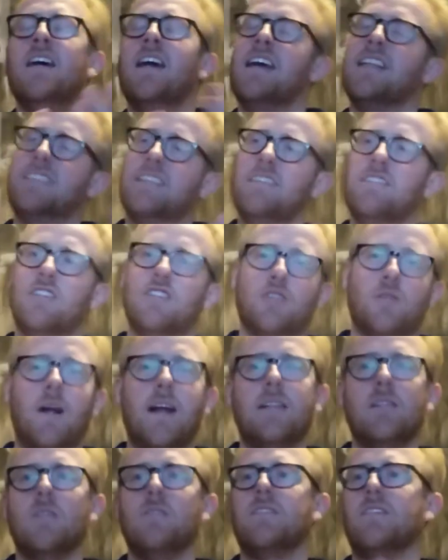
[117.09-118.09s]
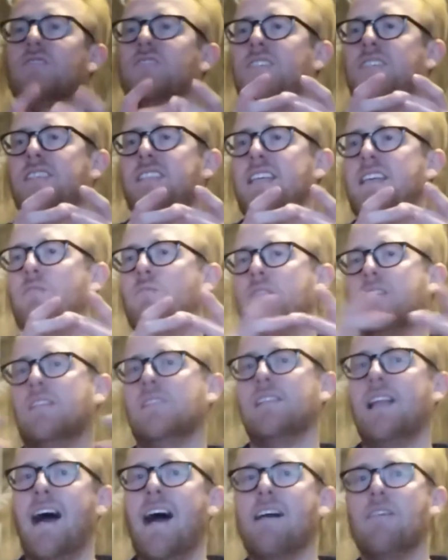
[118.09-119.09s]
It's in the trailer. There's a scene with a
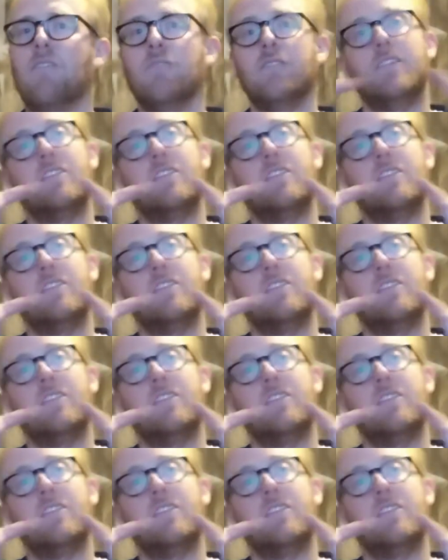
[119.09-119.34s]
ladder